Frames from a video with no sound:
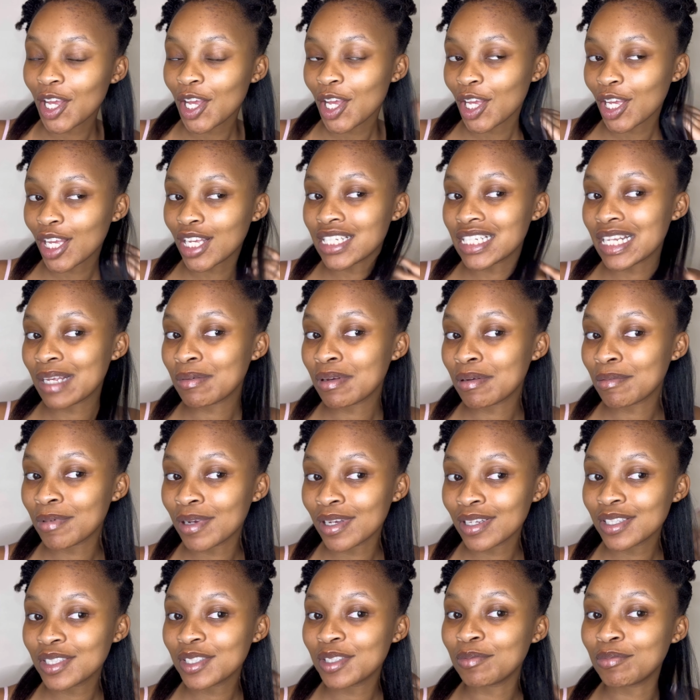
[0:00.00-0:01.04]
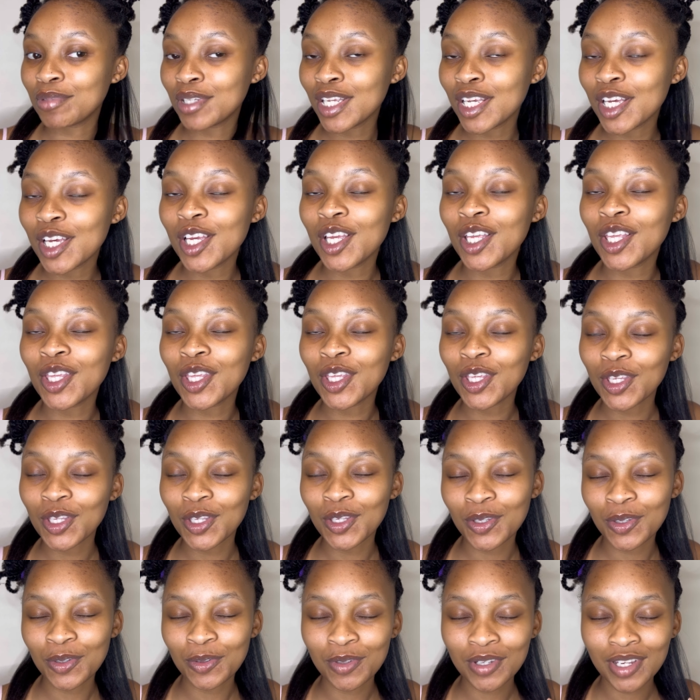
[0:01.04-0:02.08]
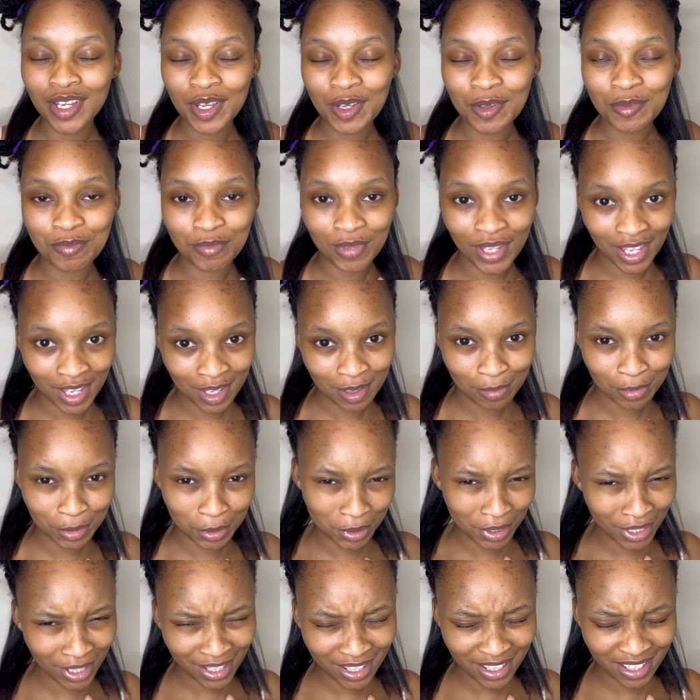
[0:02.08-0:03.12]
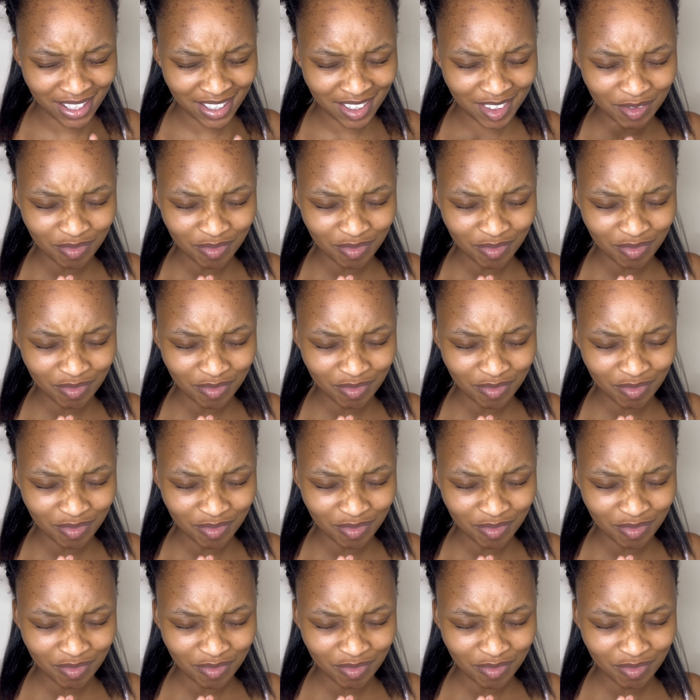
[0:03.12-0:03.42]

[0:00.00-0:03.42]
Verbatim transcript: because I'm about to be a new babe, okay?